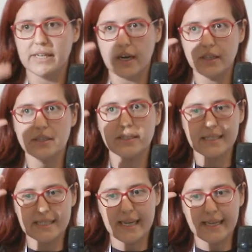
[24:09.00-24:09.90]
until this
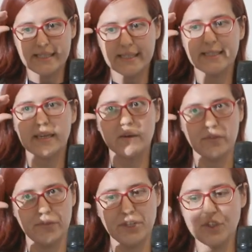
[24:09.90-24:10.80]
leg thing
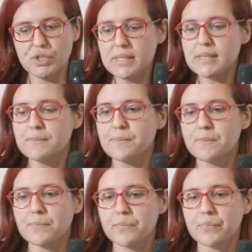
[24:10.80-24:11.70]
finishes.
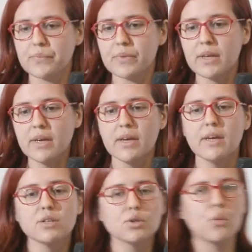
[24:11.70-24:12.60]

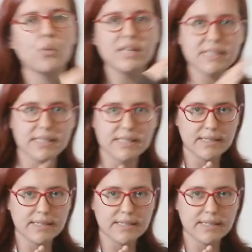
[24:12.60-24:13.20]
So once it's